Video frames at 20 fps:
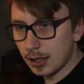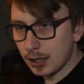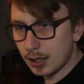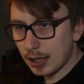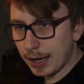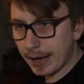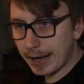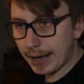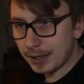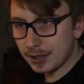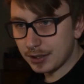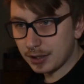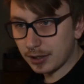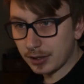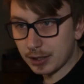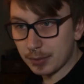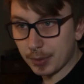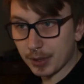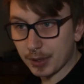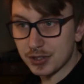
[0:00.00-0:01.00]
Hannah died
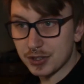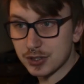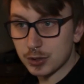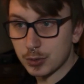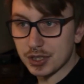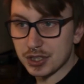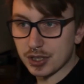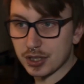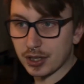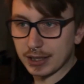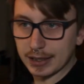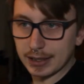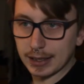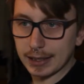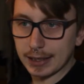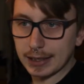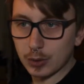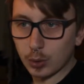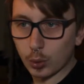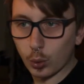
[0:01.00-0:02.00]
by suicide in
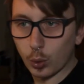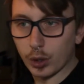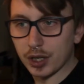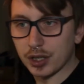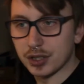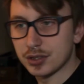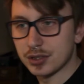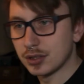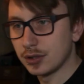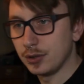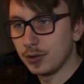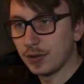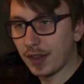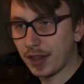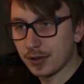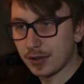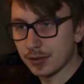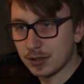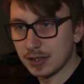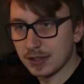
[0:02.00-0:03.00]
late August
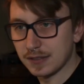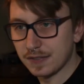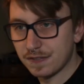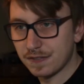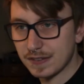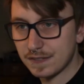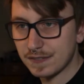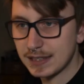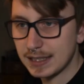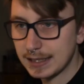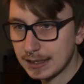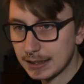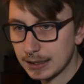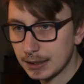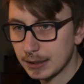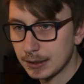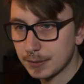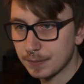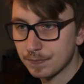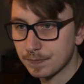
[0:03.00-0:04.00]
2015.
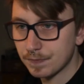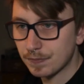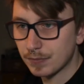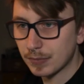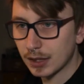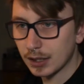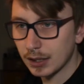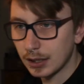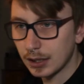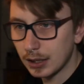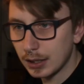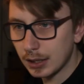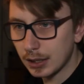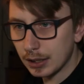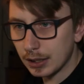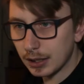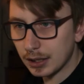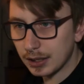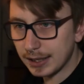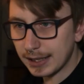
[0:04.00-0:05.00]

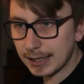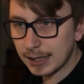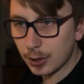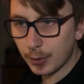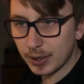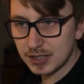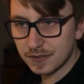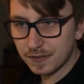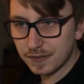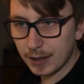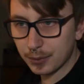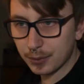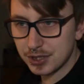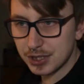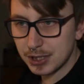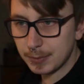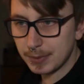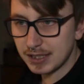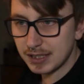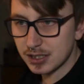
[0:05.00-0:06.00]
The inquest found she had
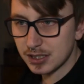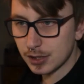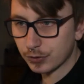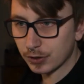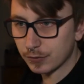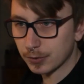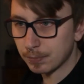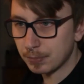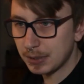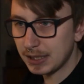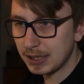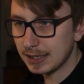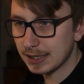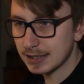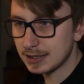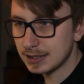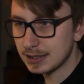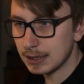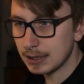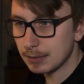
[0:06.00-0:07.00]
been suffering from
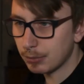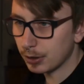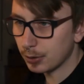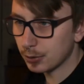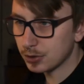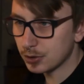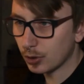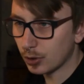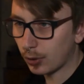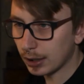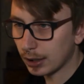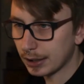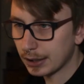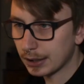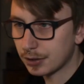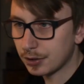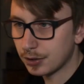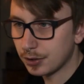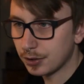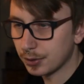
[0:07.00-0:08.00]
PTSD, but it was not
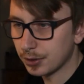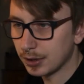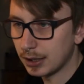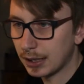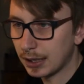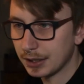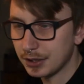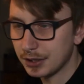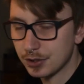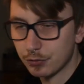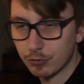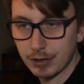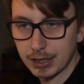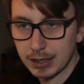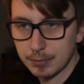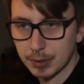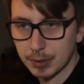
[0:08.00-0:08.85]
linked to her alleged rape.